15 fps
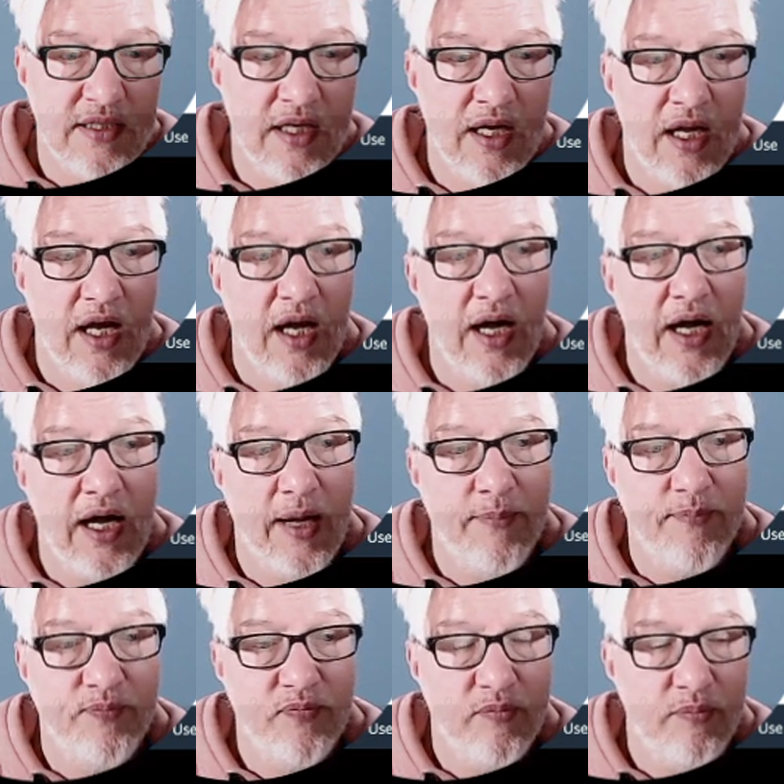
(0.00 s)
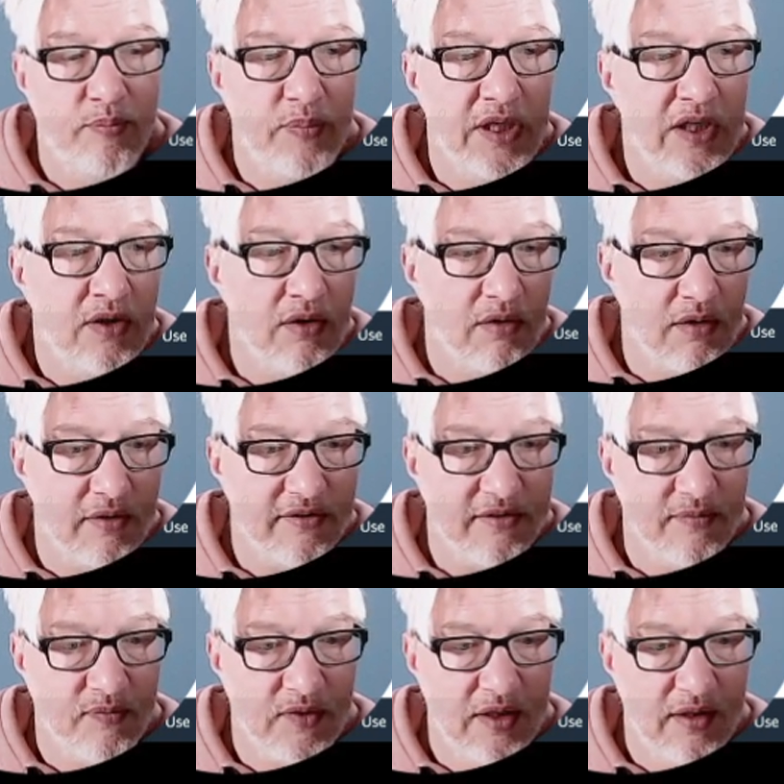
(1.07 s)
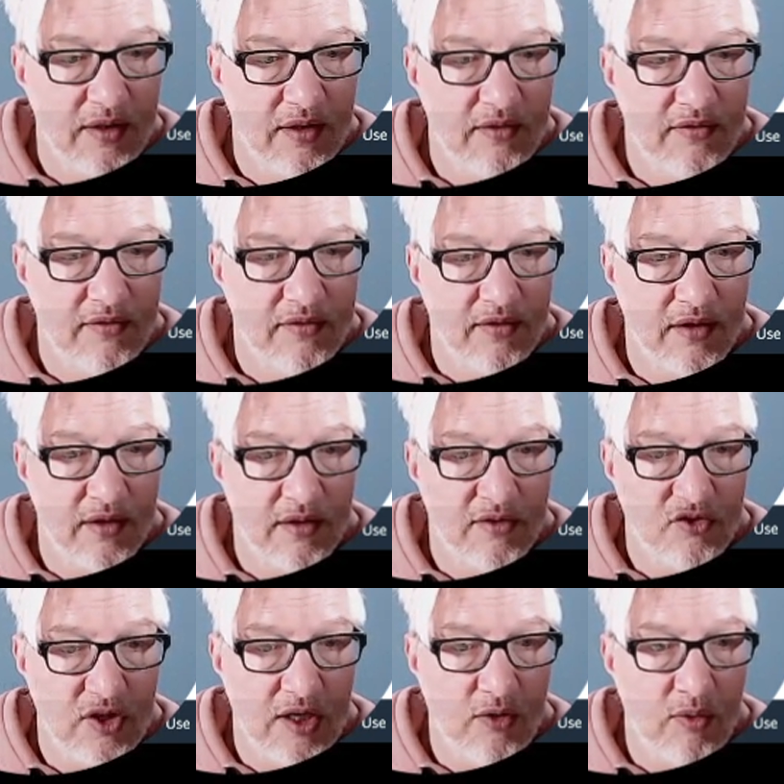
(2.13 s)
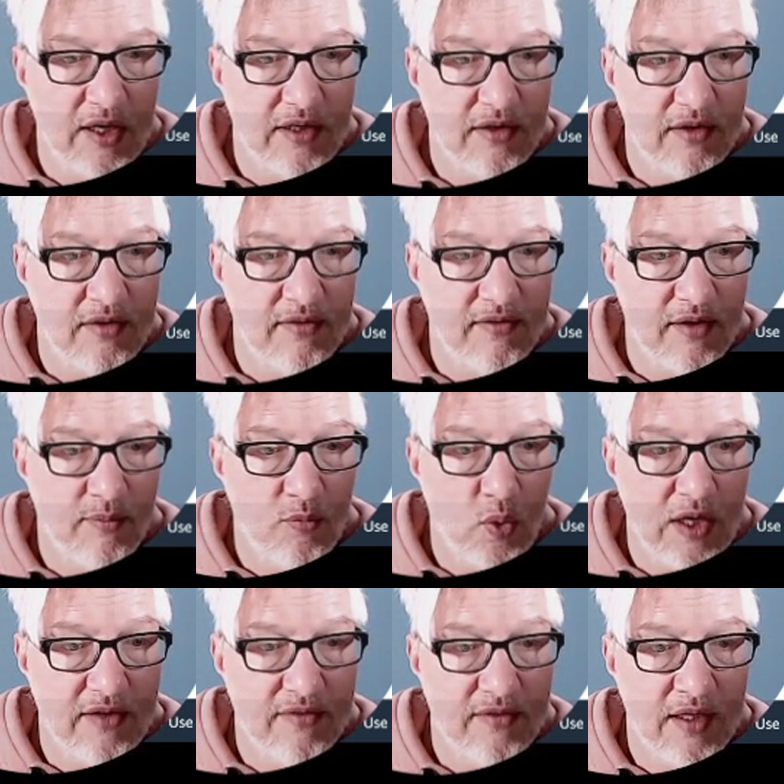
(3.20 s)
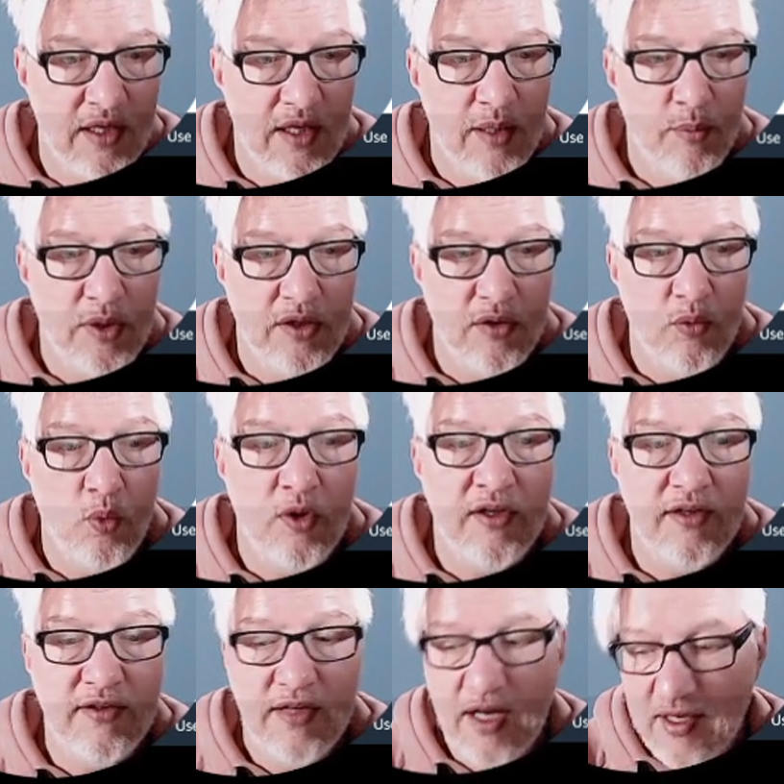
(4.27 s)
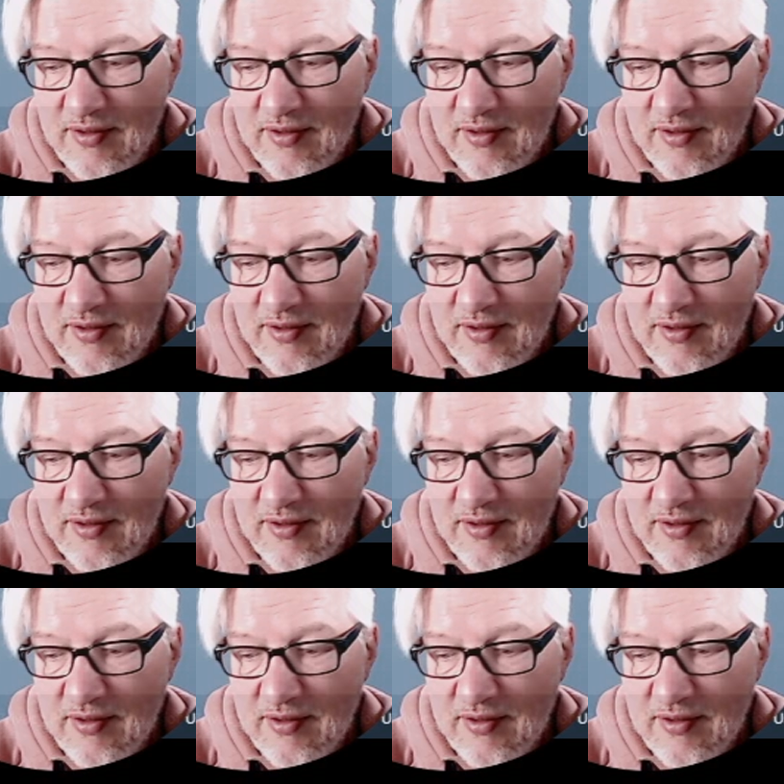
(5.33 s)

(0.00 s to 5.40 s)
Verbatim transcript: um, because it's uh, generated in some ways. But what it does,